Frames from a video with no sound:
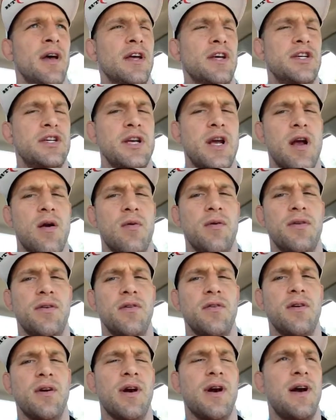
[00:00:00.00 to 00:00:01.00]
share with
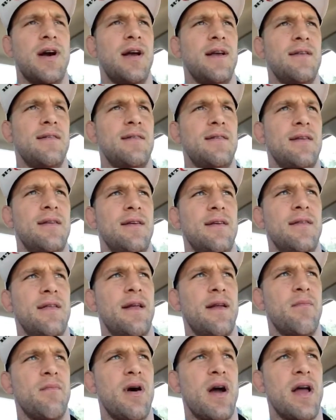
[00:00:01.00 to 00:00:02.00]
you guys and
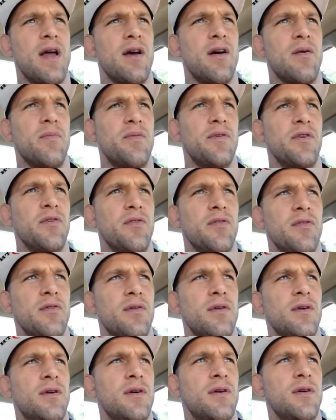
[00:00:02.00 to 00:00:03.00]
that it might help
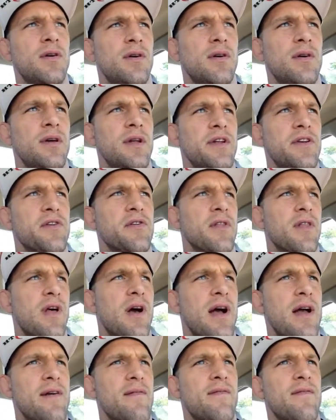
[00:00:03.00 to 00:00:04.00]
you in your
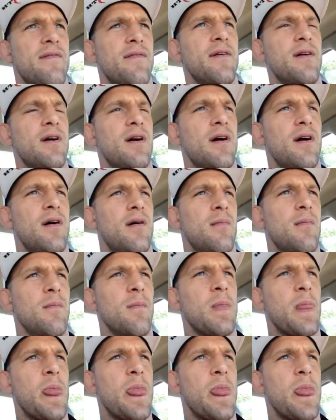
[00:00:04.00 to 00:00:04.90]
life. I'm